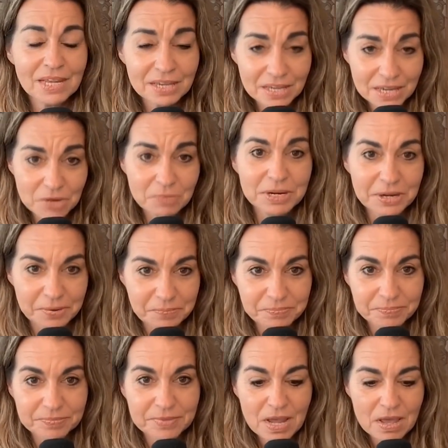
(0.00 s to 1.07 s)
here we go.
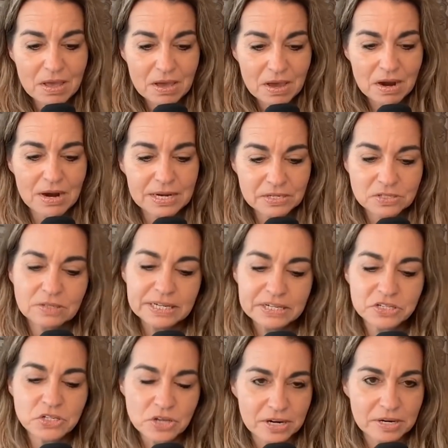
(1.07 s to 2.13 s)
All right, so let's
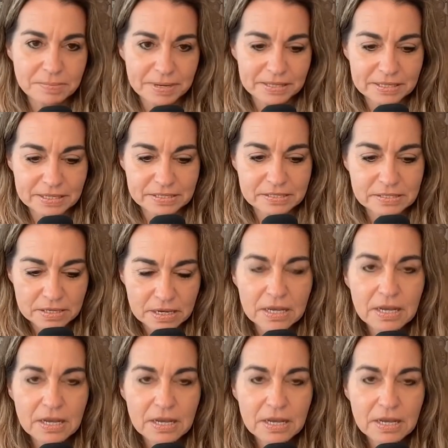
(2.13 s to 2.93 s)
talk about this.